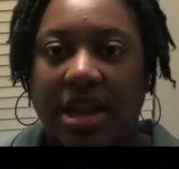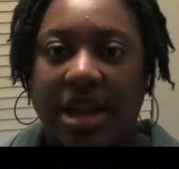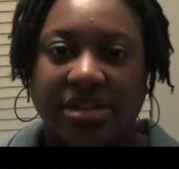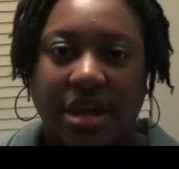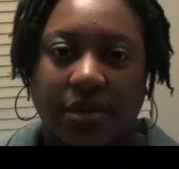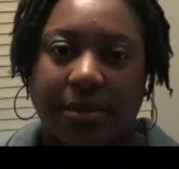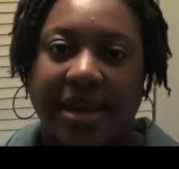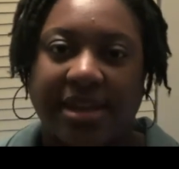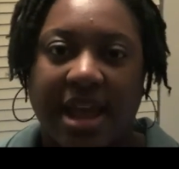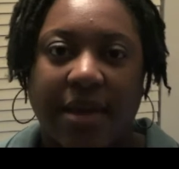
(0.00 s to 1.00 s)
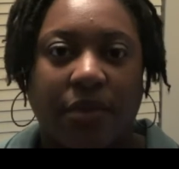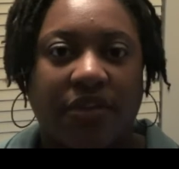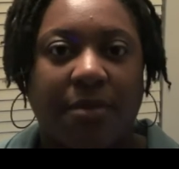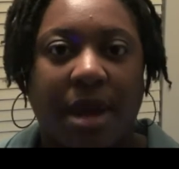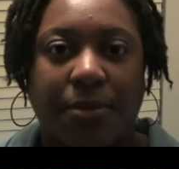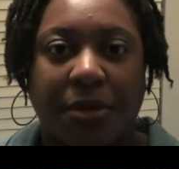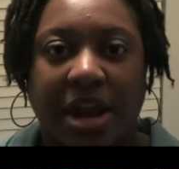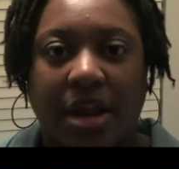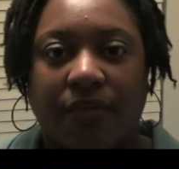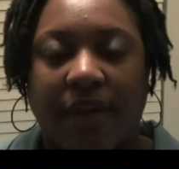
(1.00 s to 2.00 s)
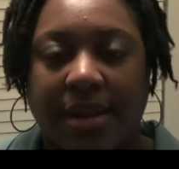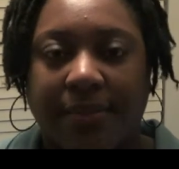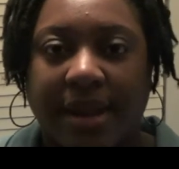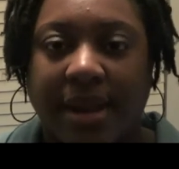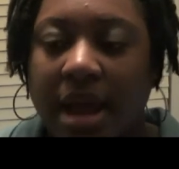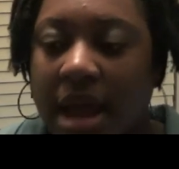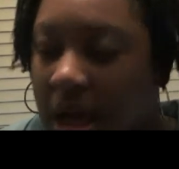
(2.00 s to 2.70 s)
and I talked about that with my prenatal vitamin.